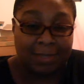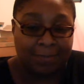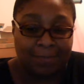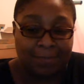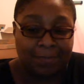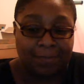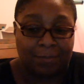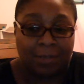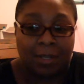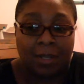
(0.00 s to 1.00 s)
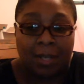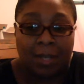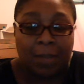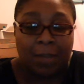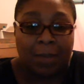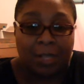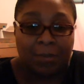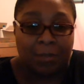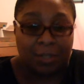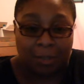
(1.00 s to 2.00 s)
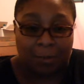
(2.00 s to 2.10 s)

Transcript: you might as well just go